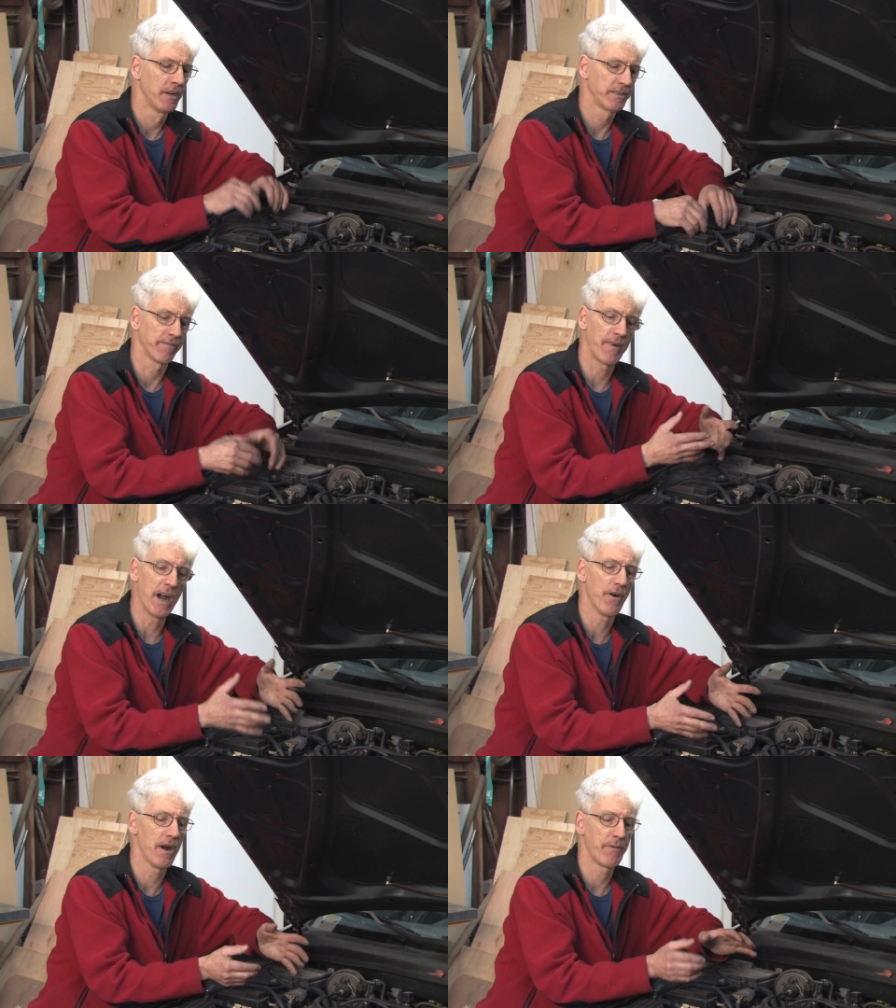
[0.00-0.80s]
to
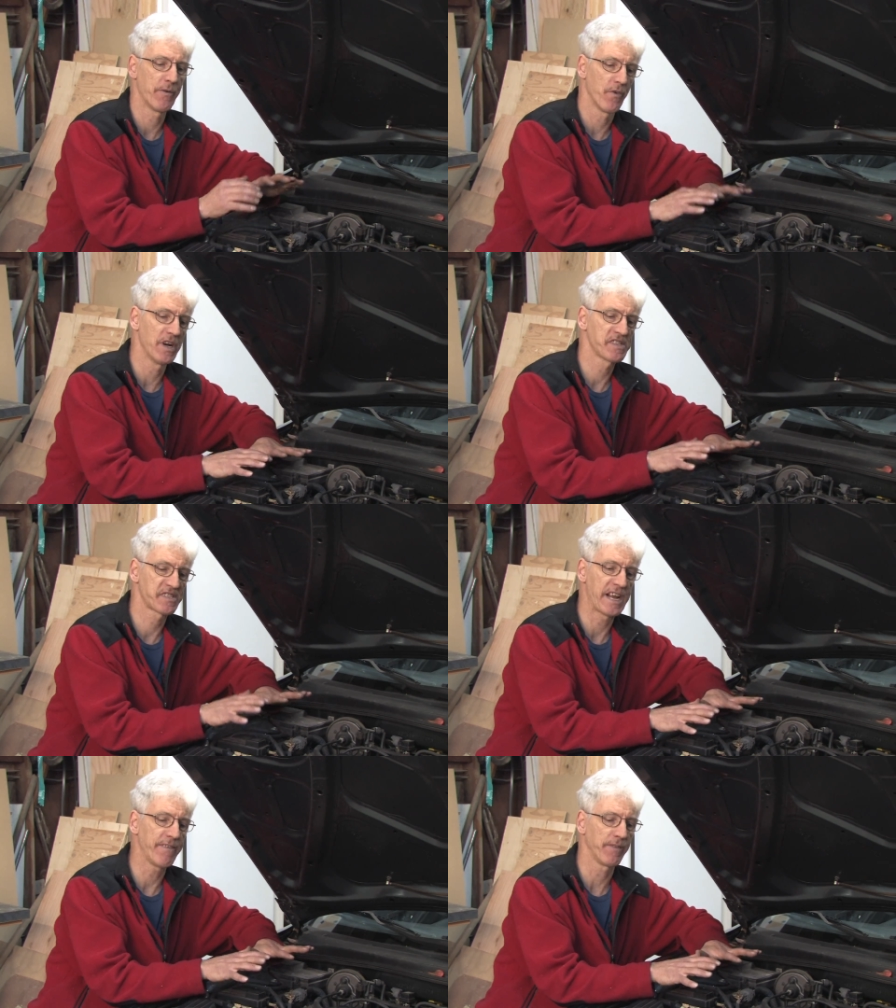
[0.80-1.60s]
fire up and run
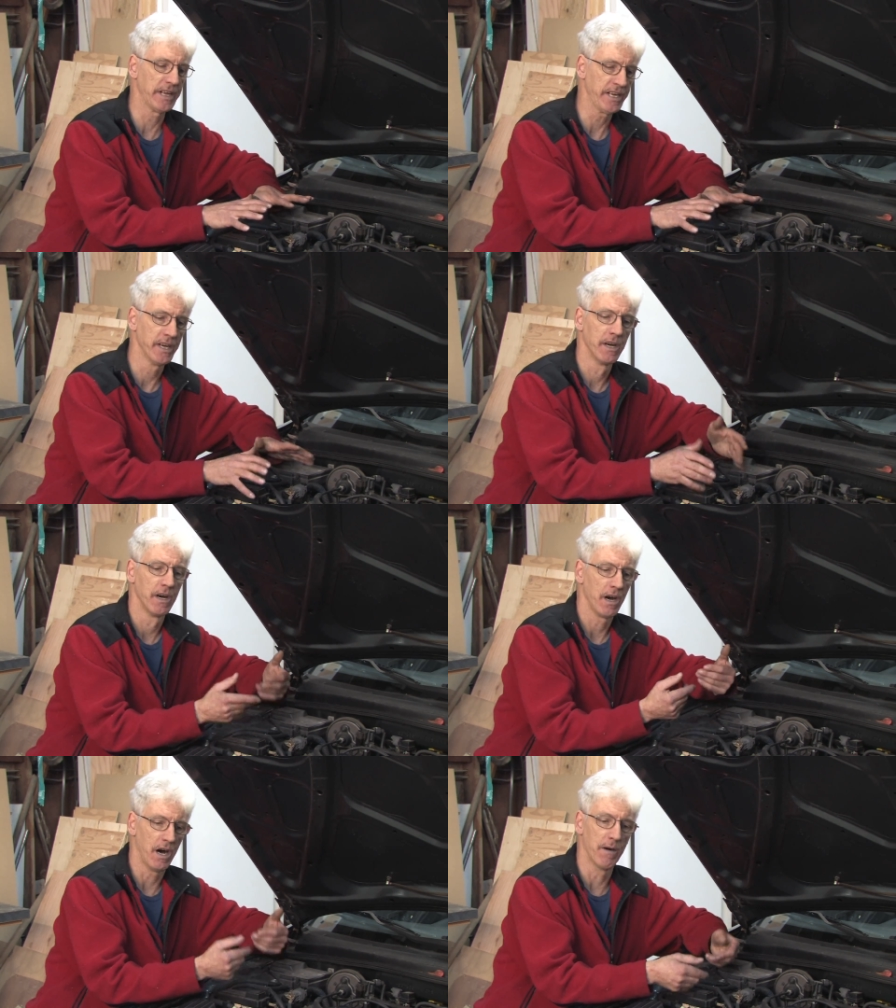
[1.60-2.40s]
safely,
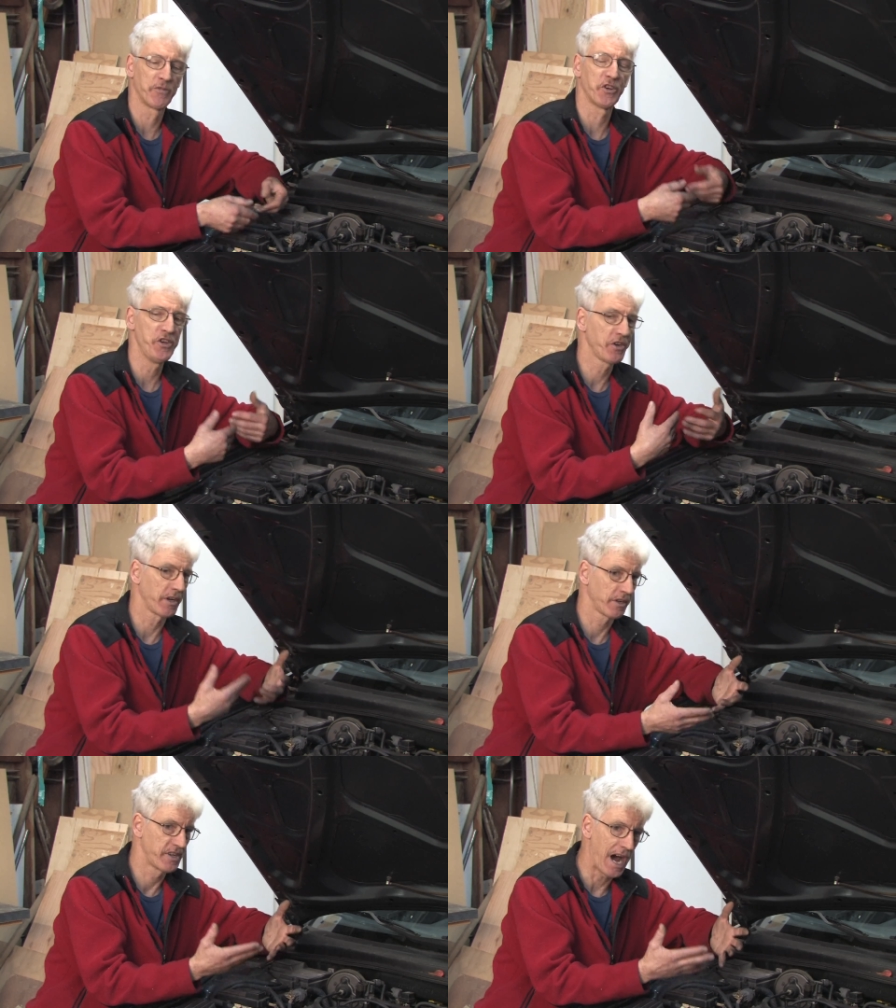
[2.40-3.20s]
um, so you
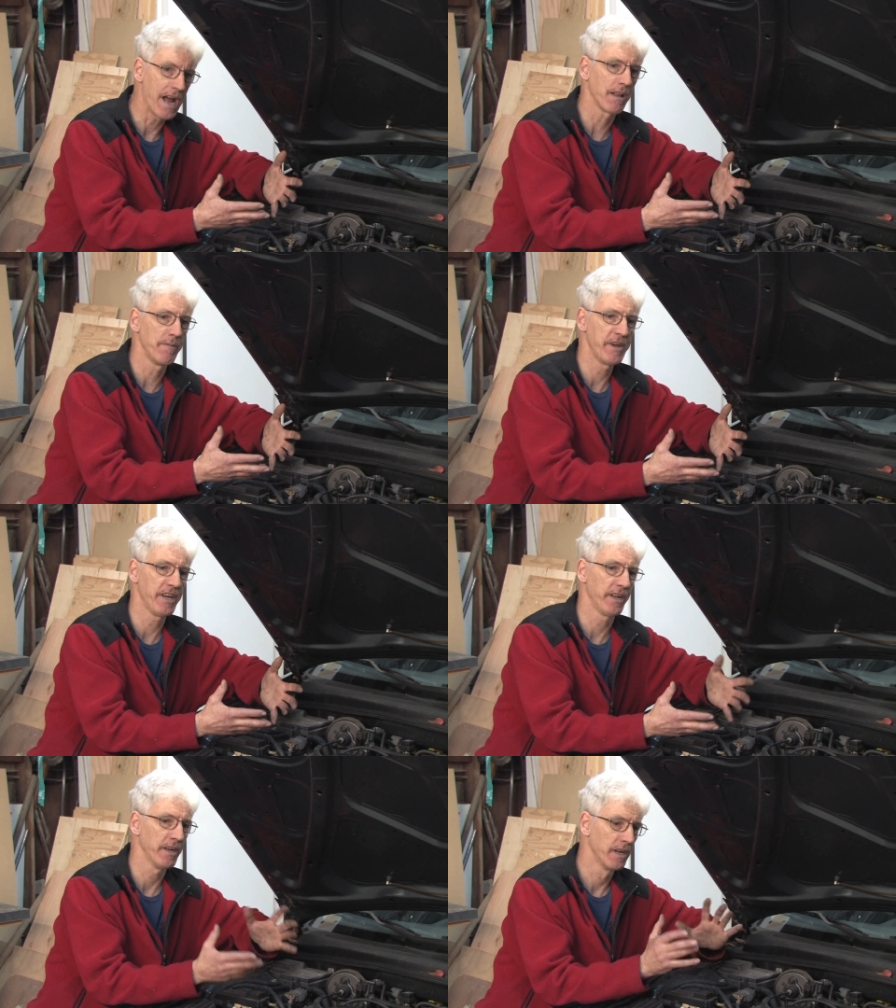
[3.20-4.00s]
can dial them in.